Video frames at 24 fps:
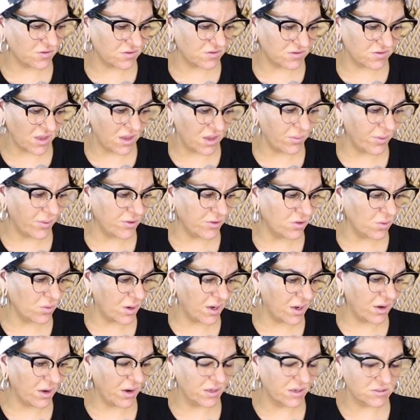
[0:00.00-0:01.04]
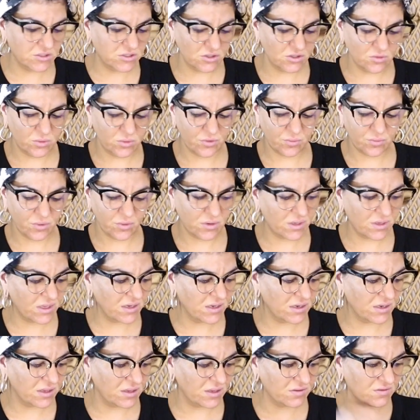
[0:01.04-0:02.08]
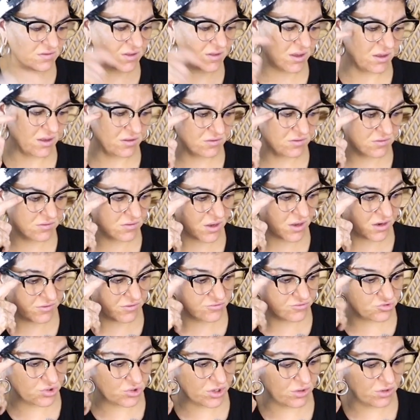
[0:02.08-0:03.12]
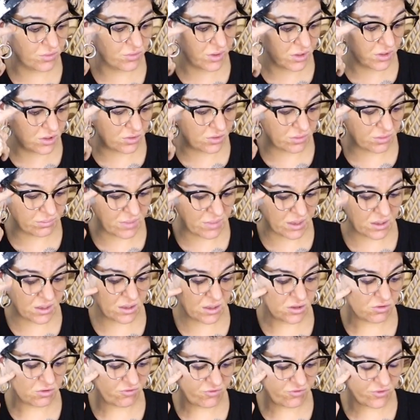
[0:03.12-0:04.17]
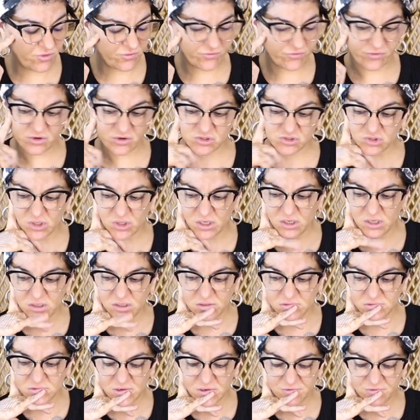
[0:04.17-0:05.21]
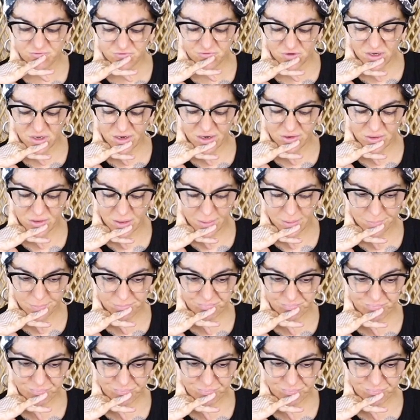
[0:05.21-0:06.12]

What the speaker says: stay where you are and deal with what it is that is kind of triggering you and making you feel frustrated and flared up.